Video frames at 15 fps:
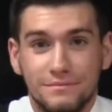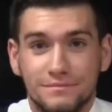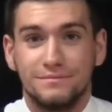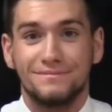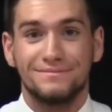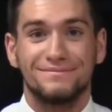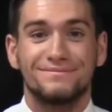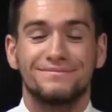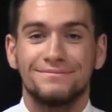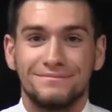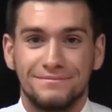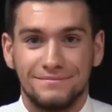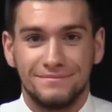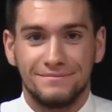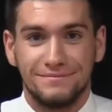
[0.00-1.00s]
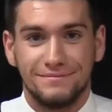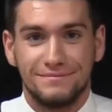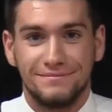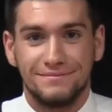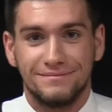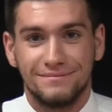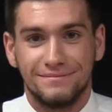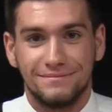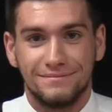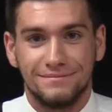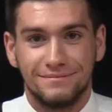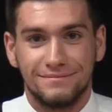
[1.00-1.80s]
(silence)